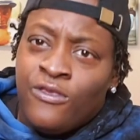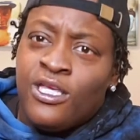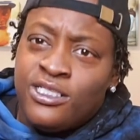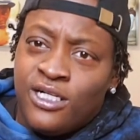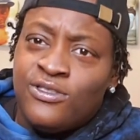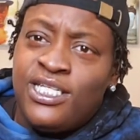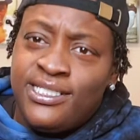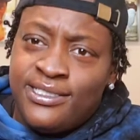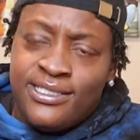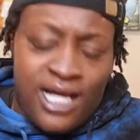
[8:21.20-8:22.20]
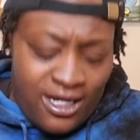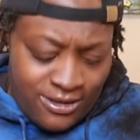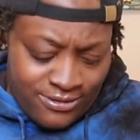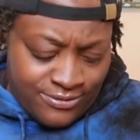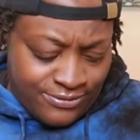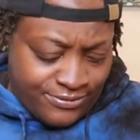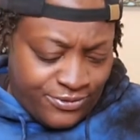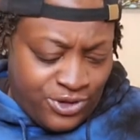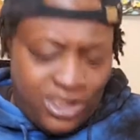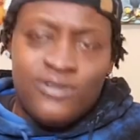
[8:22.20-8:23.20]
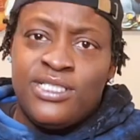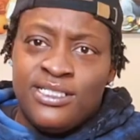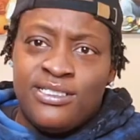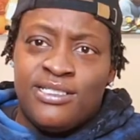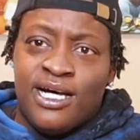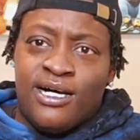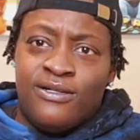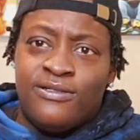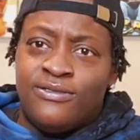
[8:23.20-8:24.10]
it's going to test us all. It's going to test us all.